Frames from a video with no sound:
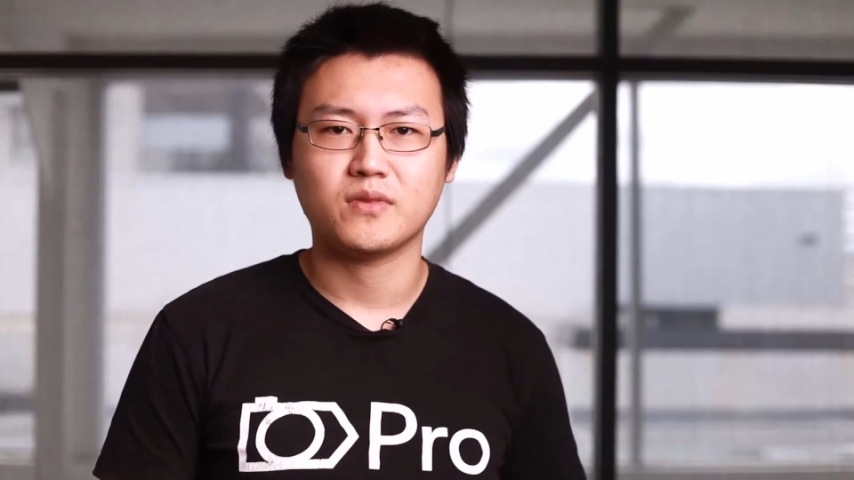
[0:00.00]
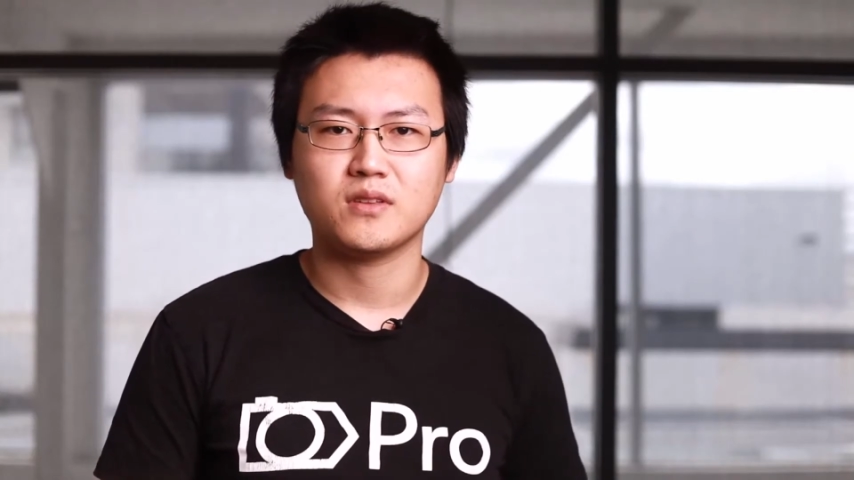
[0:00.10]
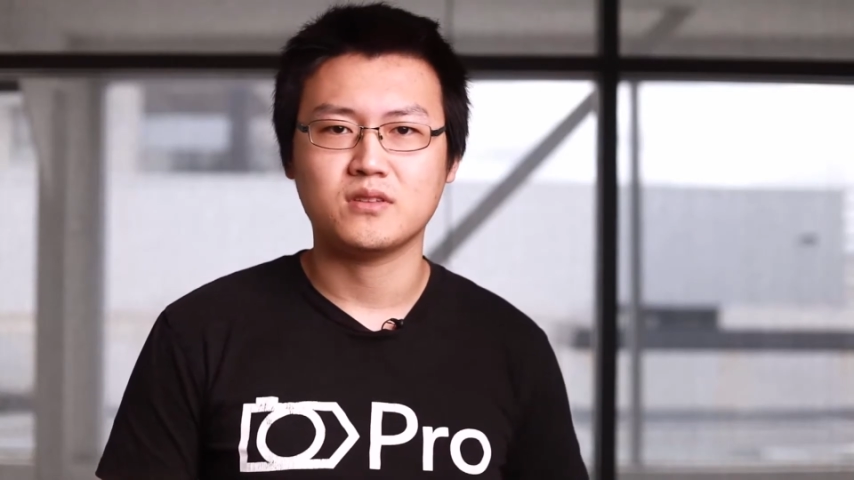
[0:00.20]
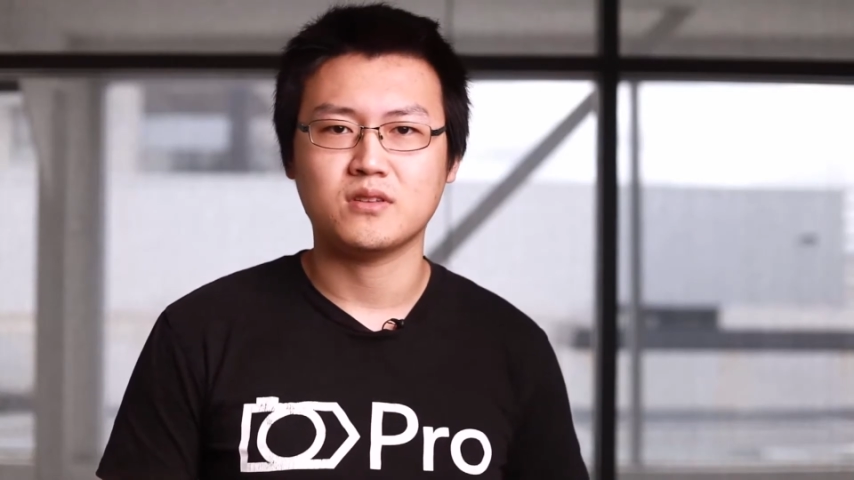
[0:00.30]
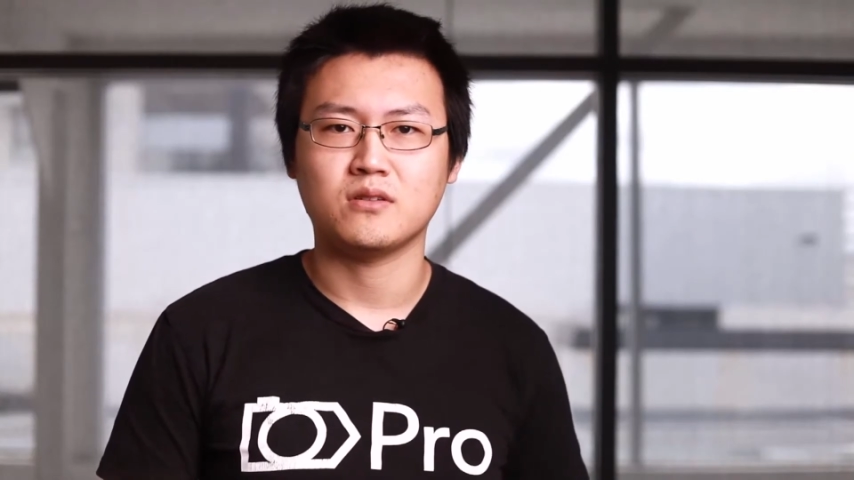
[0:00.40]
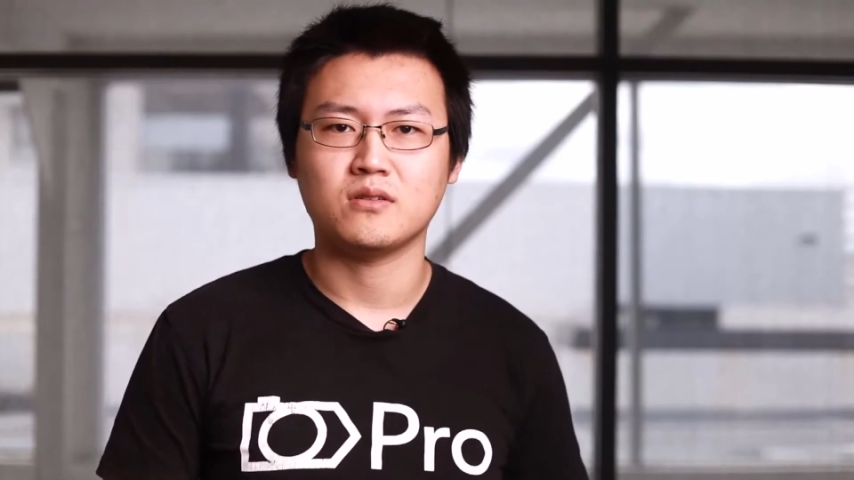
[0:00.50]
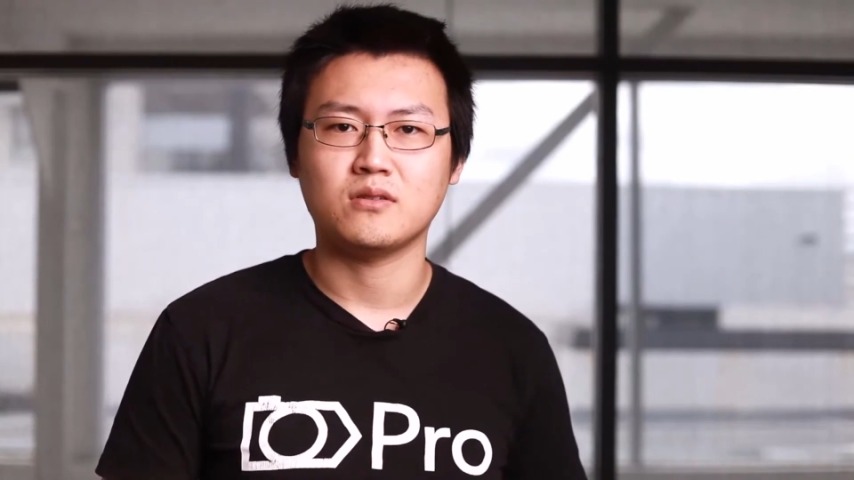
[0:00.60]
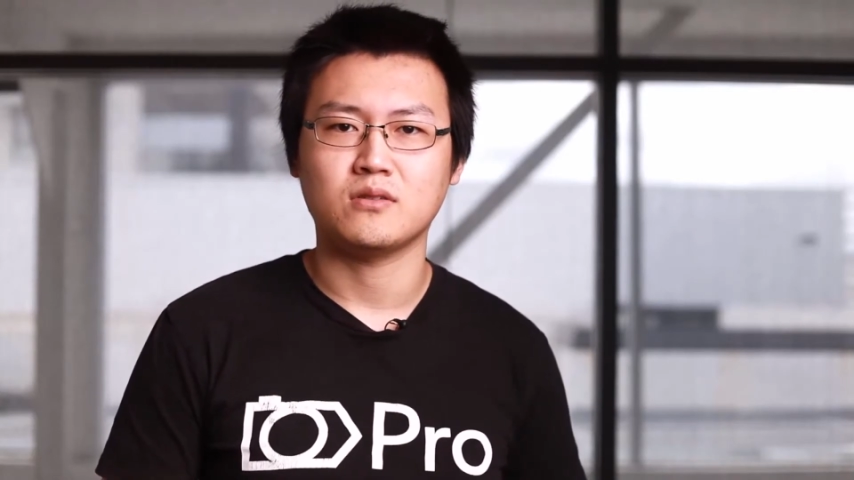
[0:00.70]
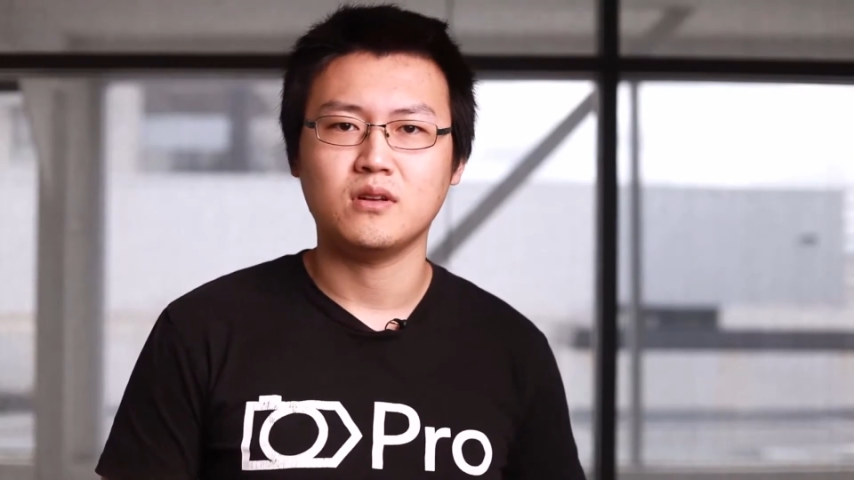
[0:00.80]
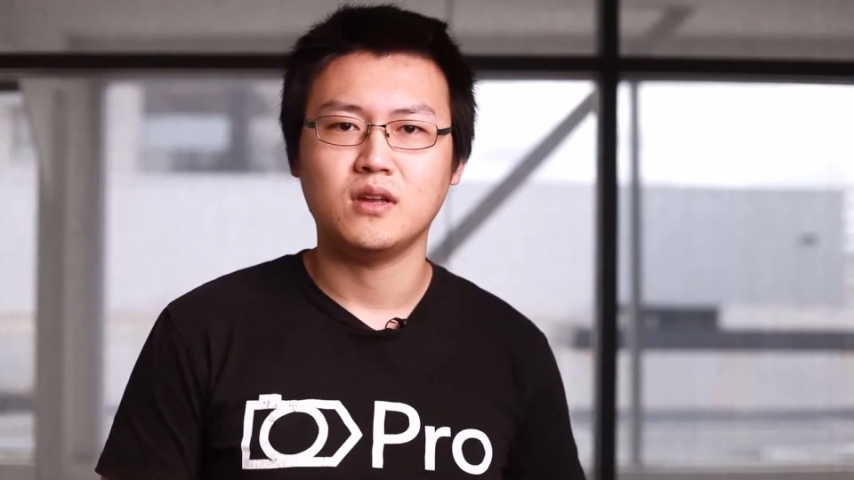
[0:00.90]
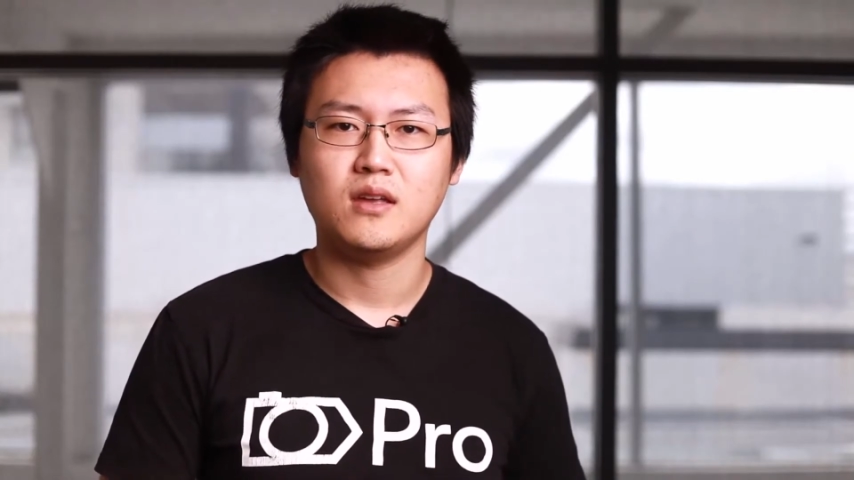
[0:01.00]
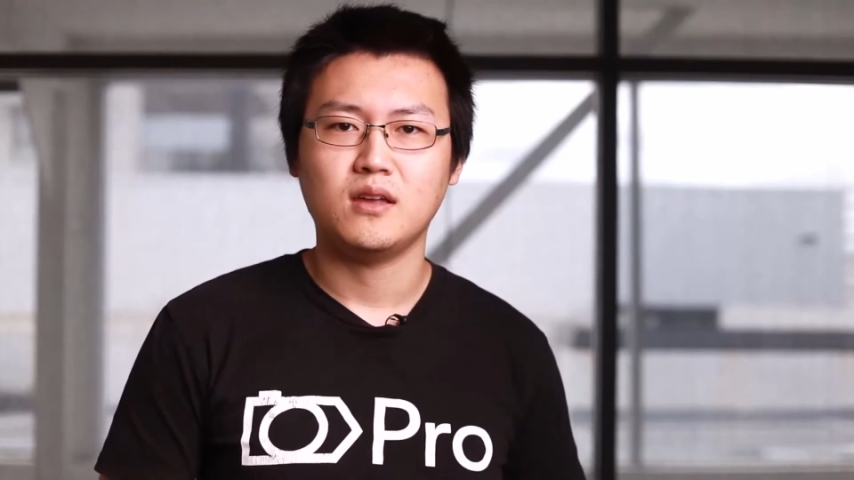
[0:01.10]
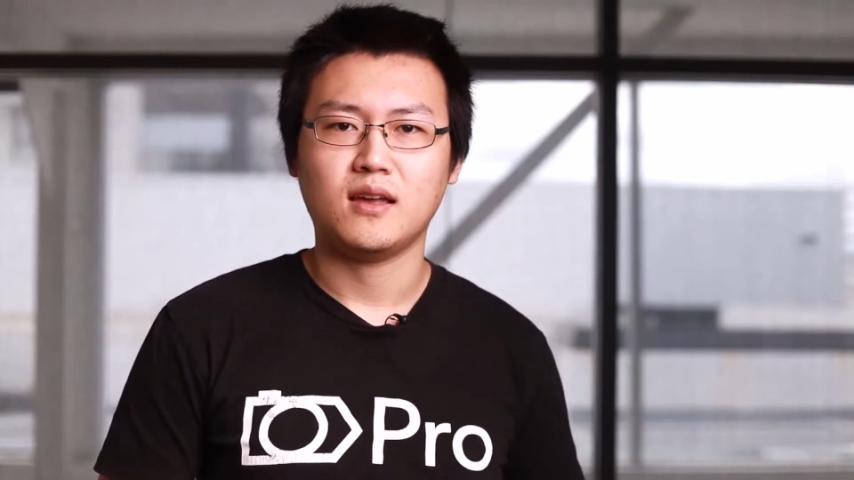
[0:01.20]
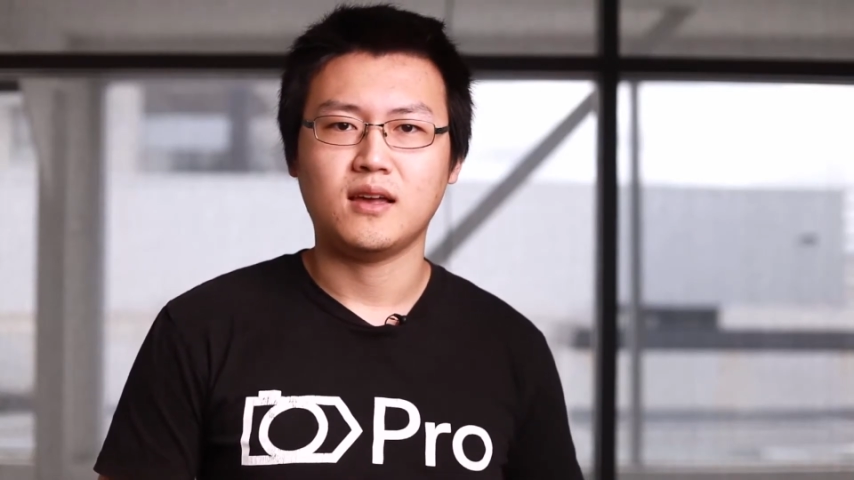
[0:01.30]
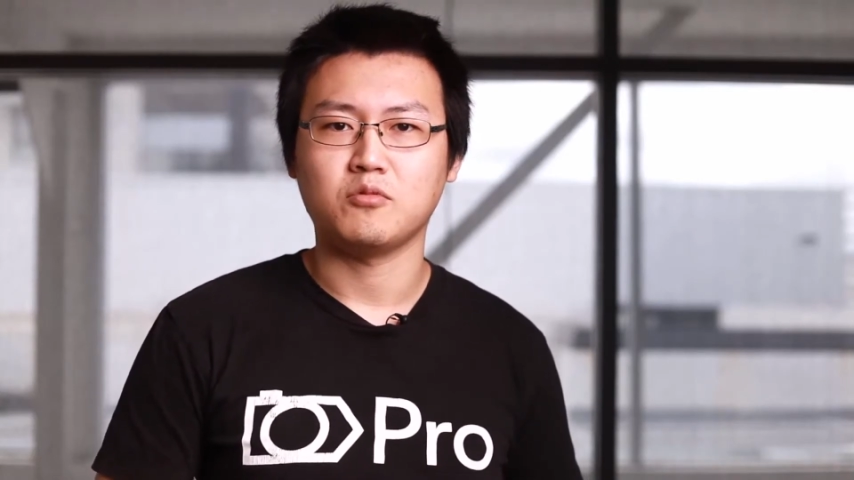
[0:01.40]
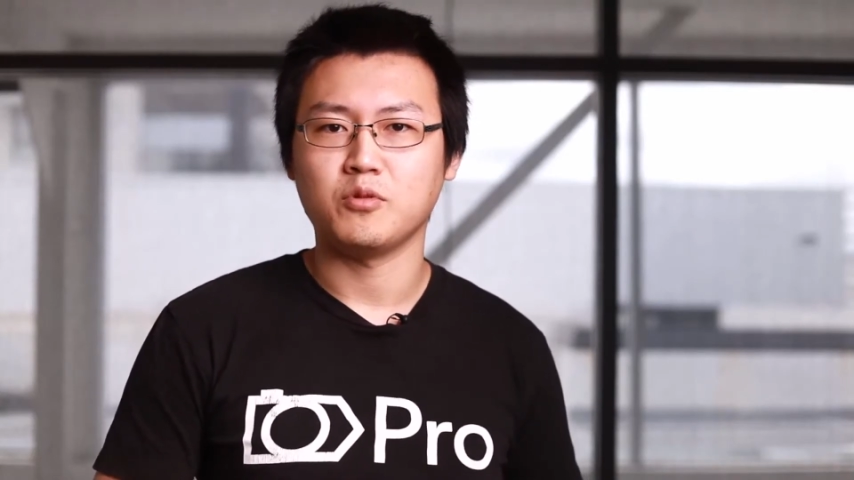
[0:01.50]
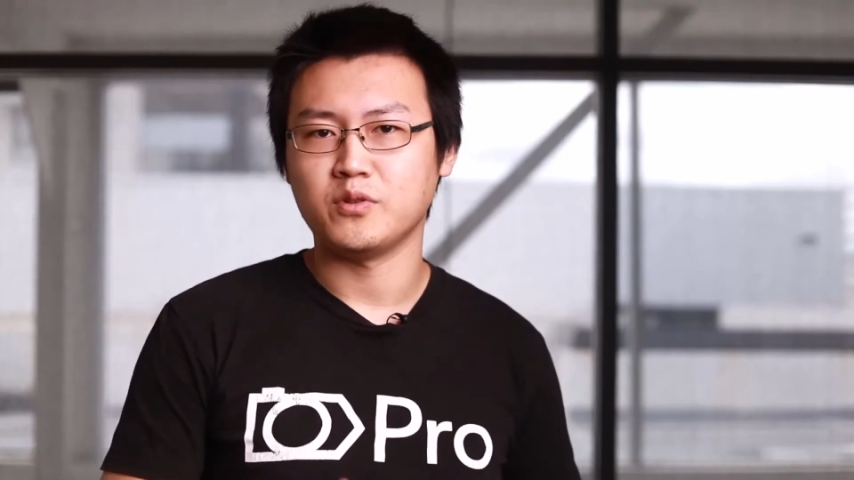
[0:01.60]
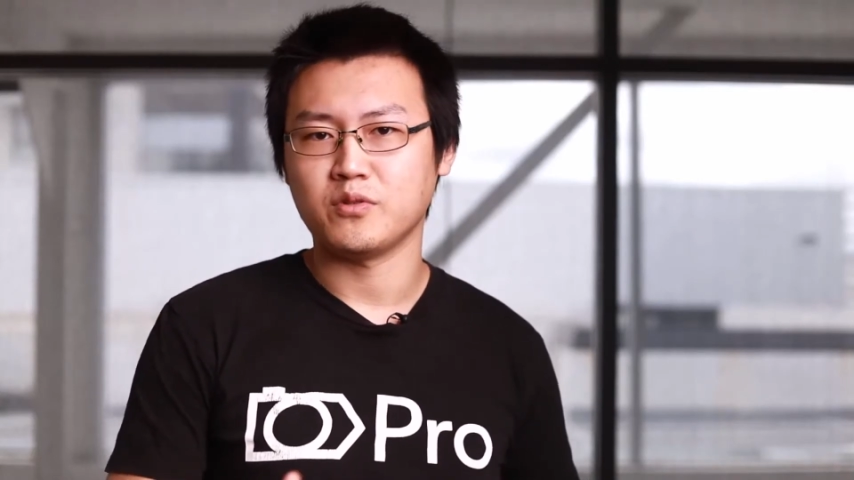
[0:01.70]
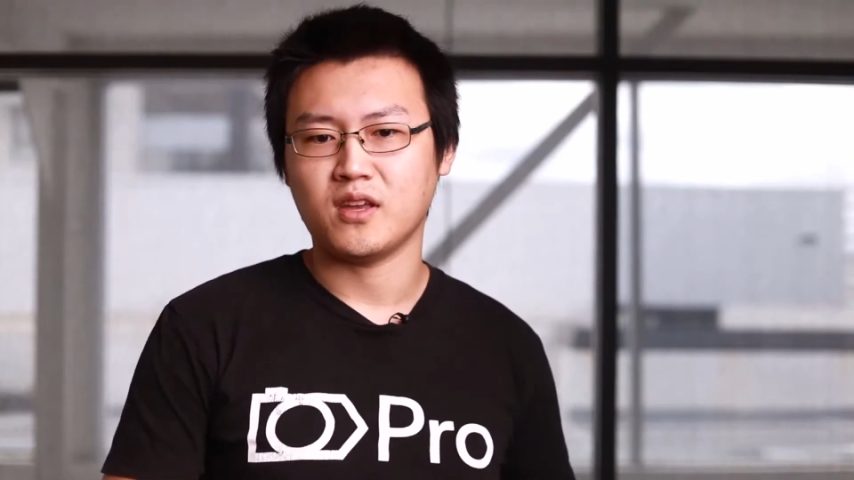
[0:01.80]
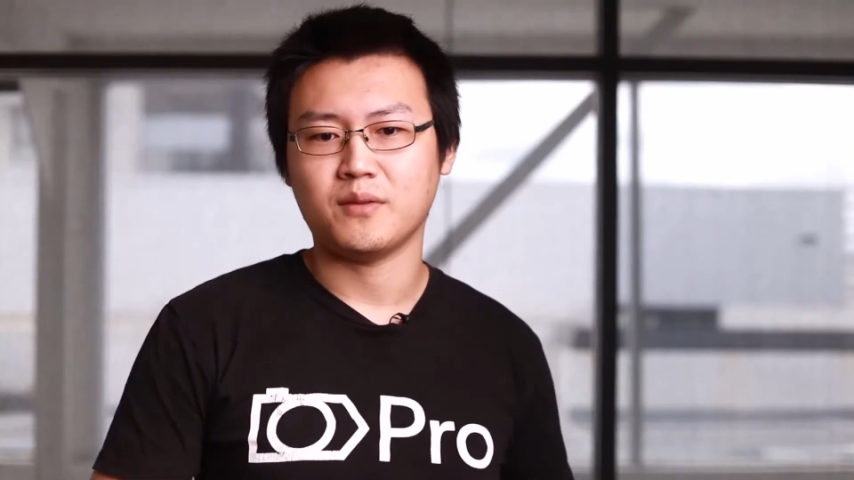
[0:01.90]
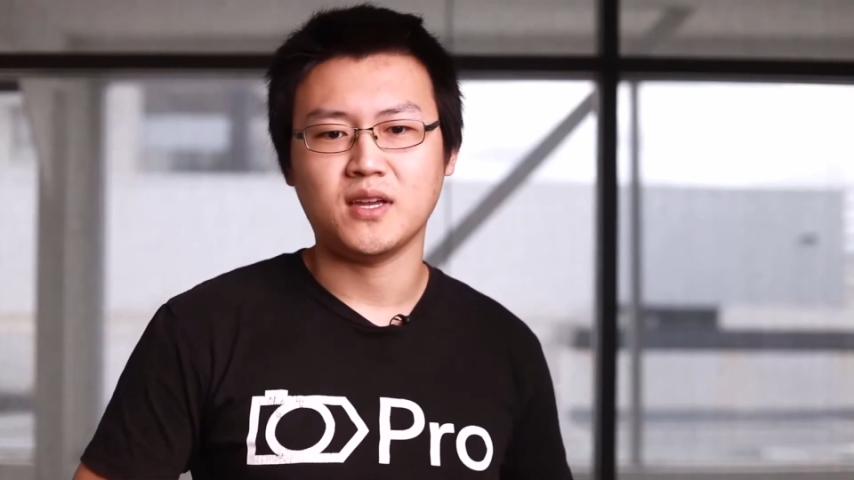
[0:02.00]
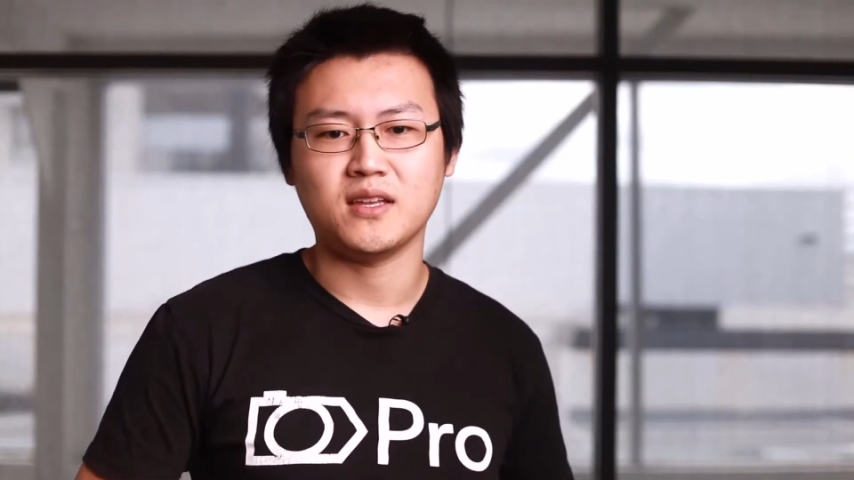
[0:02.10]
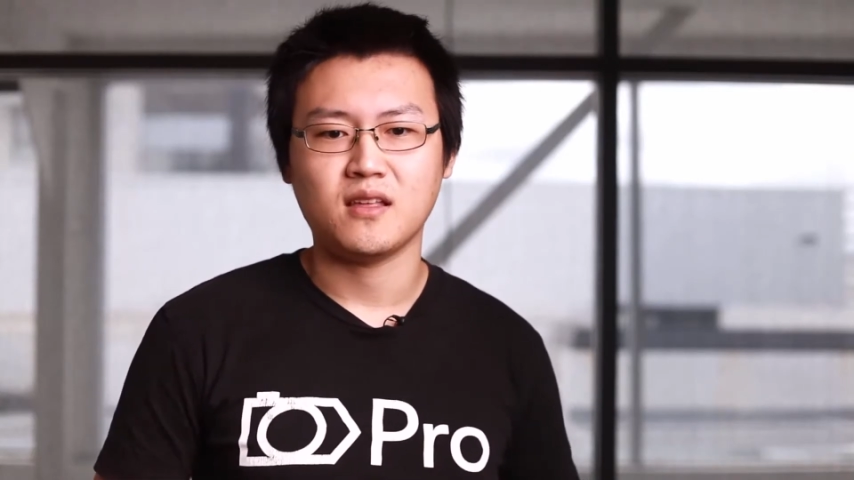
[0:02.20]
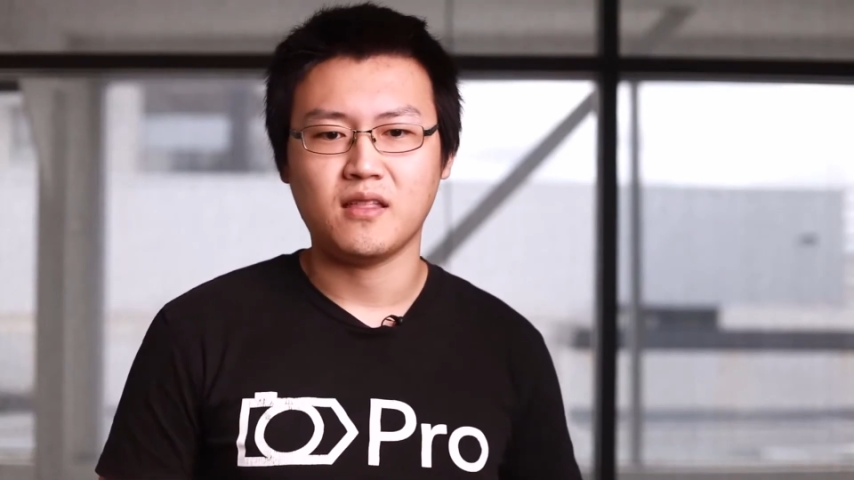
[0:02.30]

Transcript: So we'll be doing the update